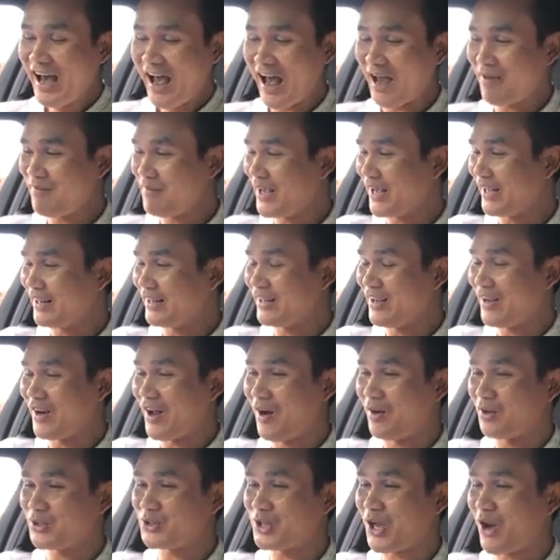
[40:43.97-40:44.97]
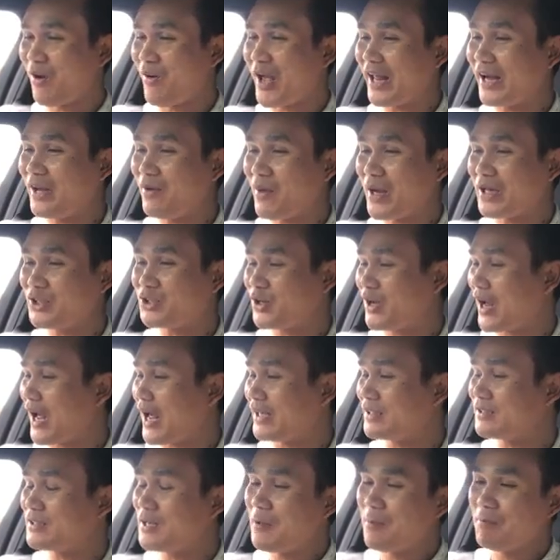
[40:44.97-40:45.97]
I mean, you know, so anyways, you
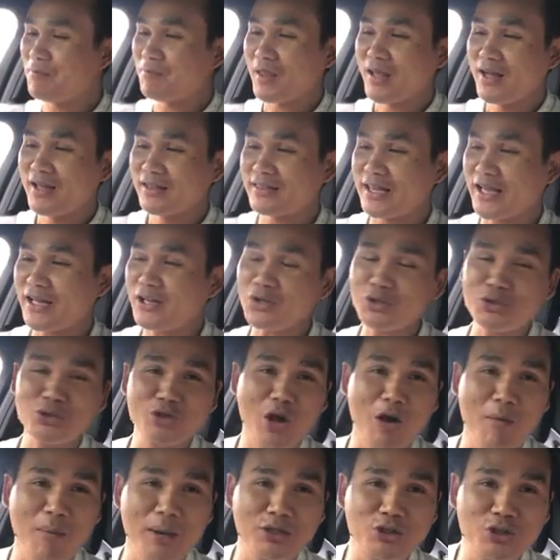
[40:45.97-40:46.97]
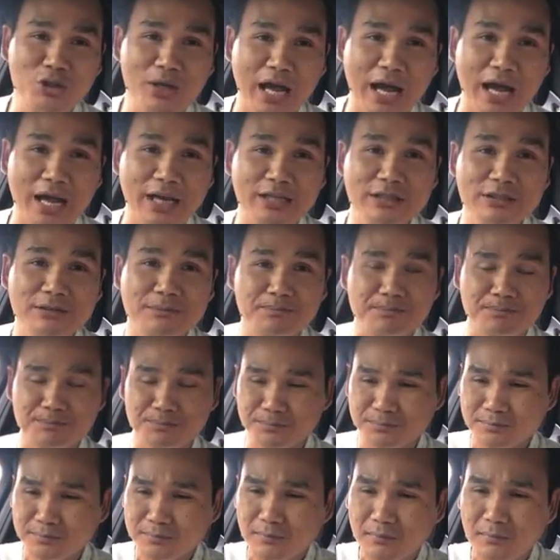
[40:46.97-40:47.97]
guys, thank you so much, you guys.
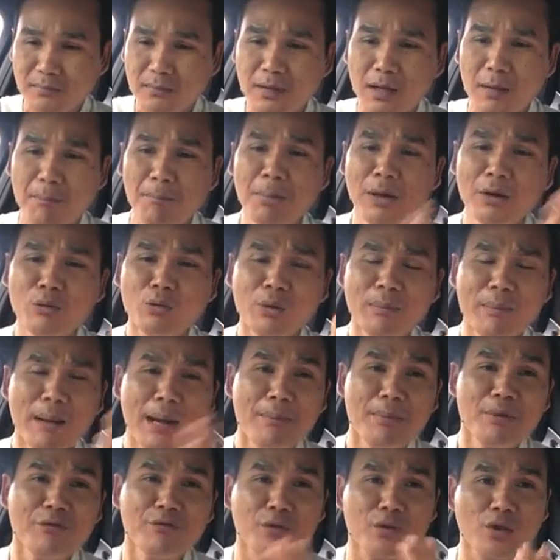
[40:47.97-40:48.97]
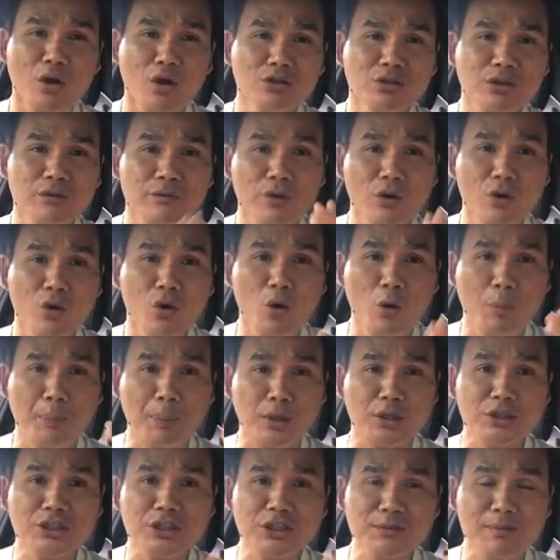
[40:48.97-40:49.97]
But remember, for those of you who
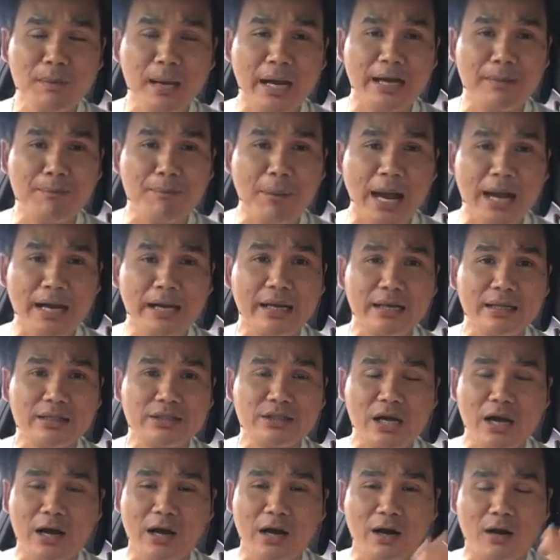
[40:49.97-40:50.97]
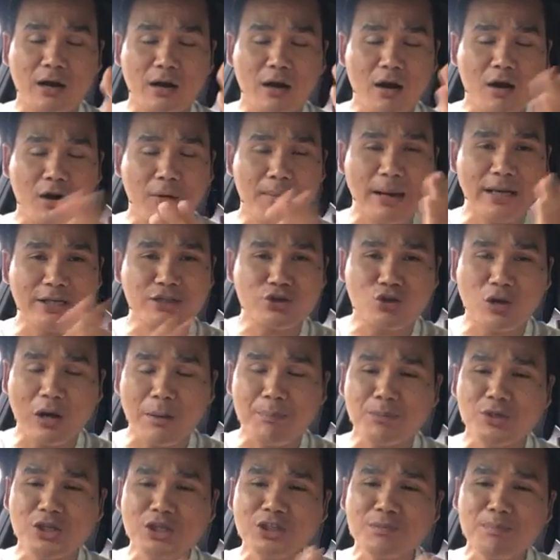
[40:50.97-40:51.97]
purchase my package or my
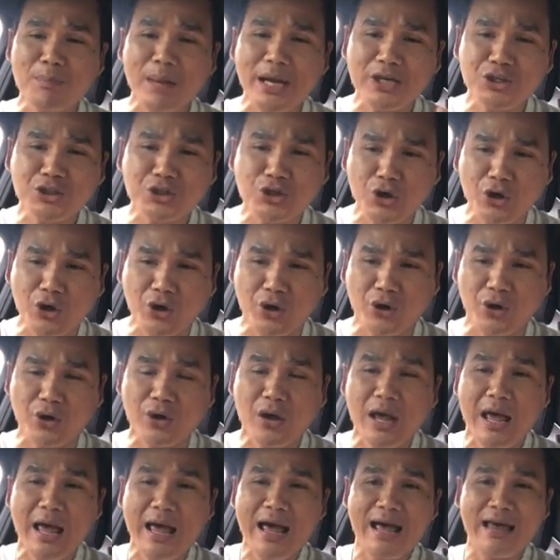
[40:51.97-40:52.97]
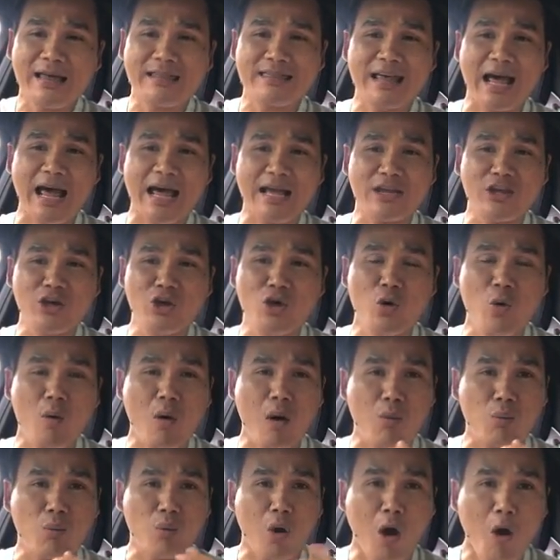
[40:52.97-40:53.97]
script, just make sure that
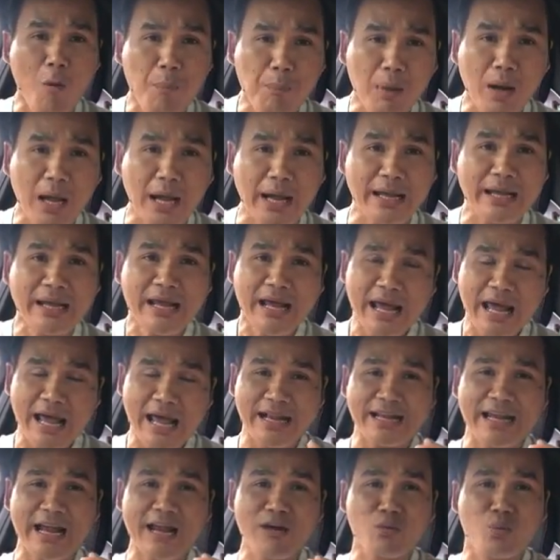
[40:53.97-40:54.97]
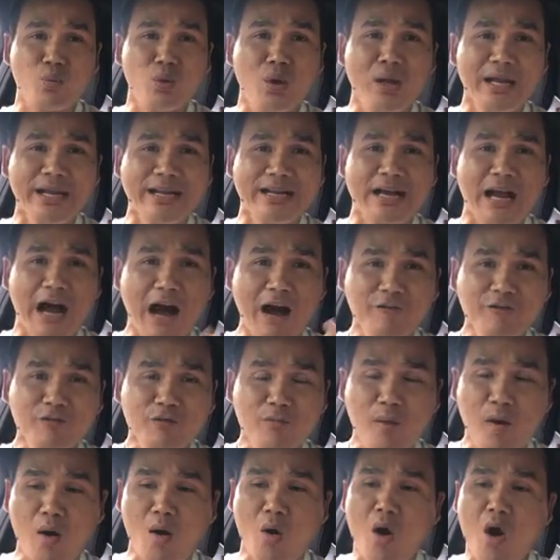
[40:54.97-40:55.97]
you role play and get really
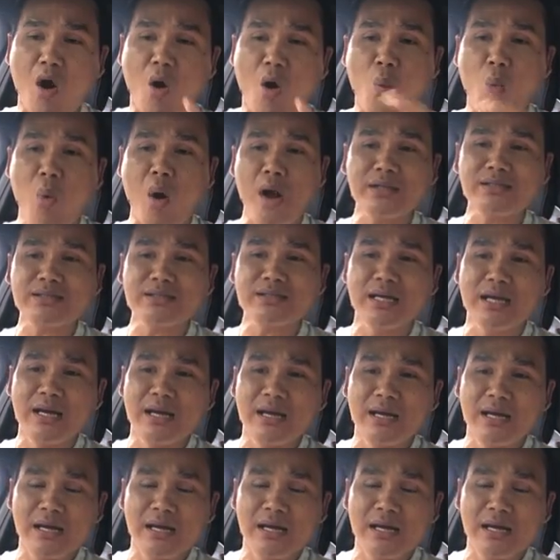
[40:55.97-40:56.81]
comfortable with